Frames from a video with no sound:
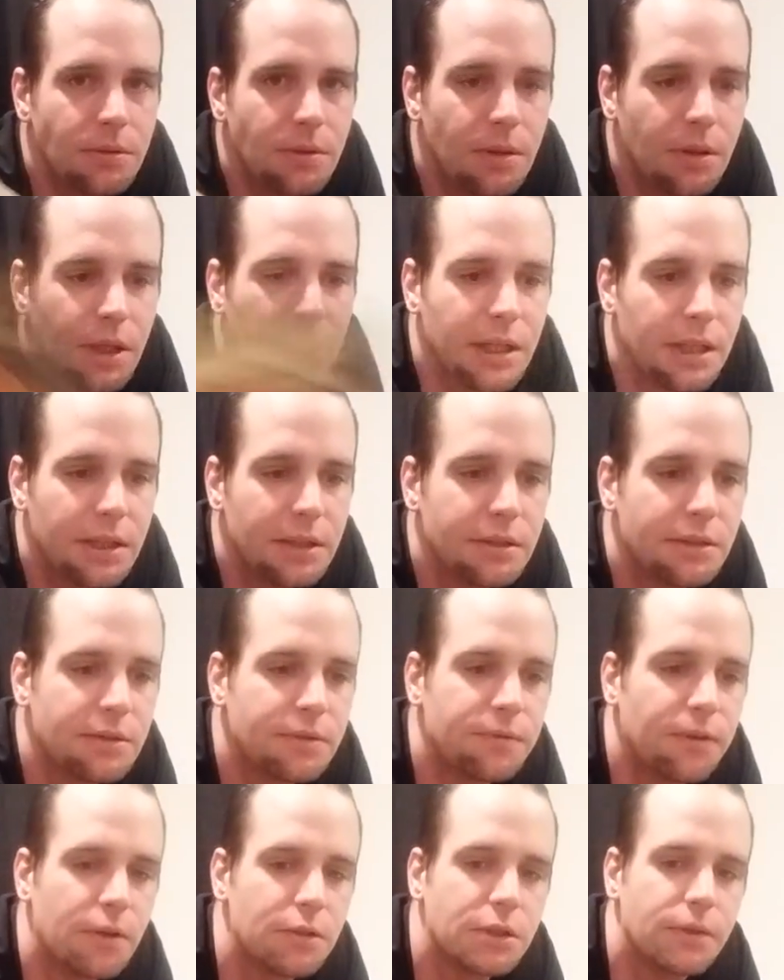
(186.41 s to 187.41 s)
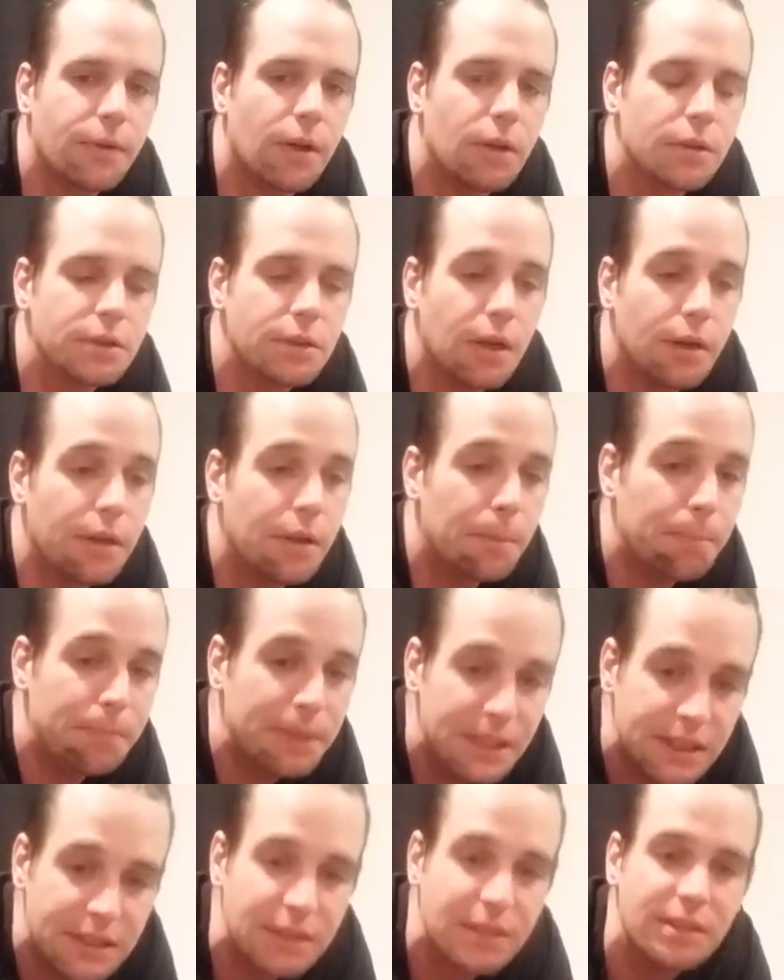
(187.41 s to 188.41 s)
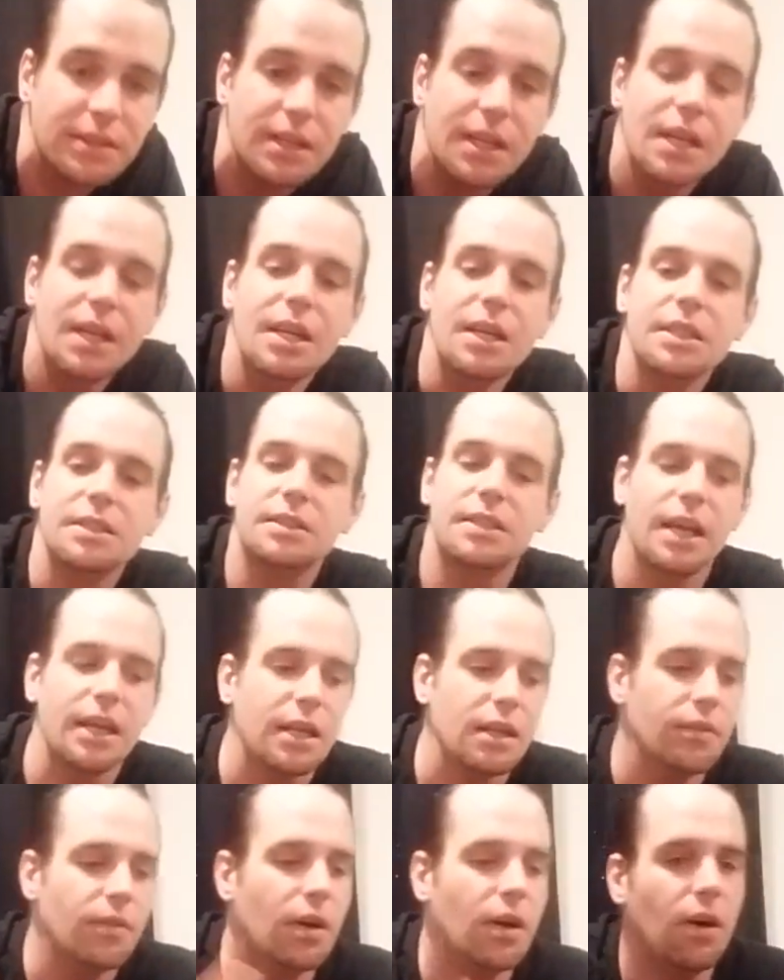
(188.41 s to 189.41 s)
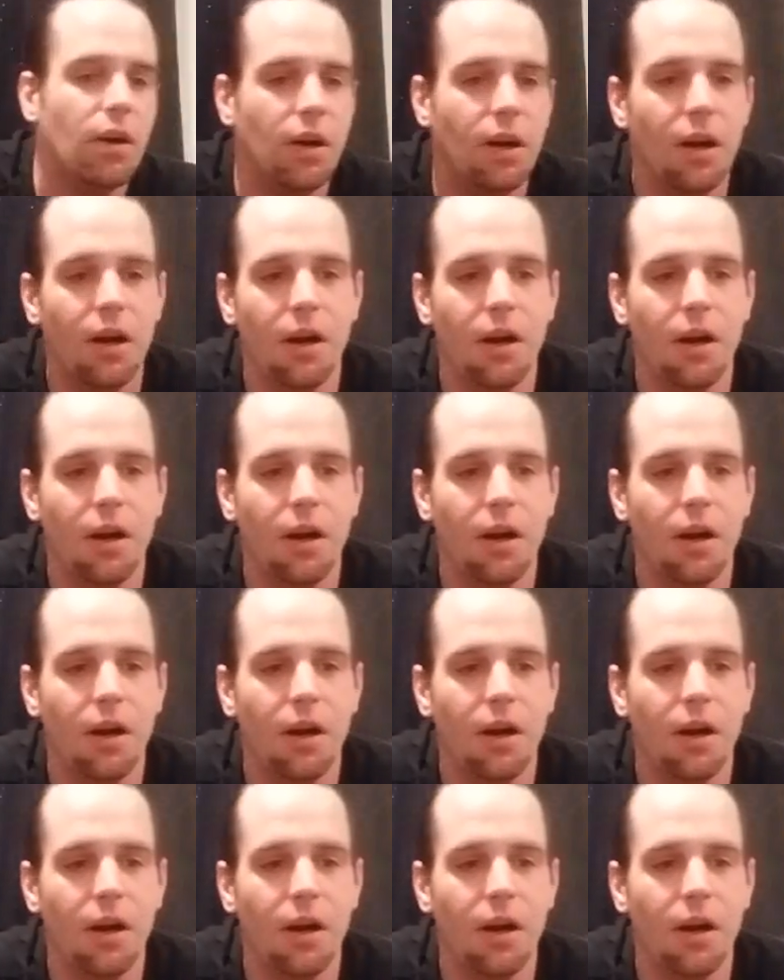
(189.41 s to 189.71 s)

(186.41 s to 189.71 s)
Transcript: okay because first of all it's none of their business second of all